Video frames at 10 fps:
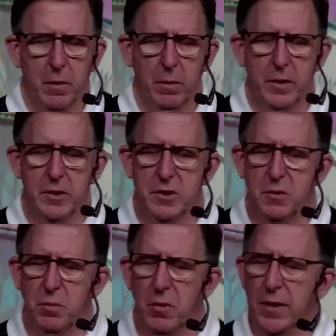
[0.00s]
we just
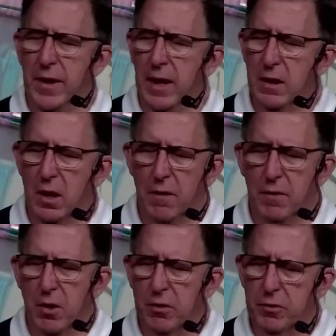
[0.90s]
spread that love
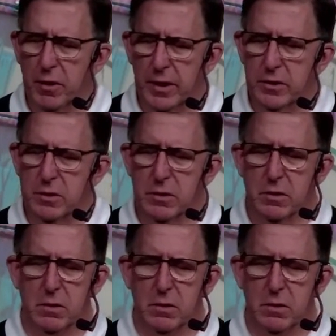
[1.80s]
in all directions.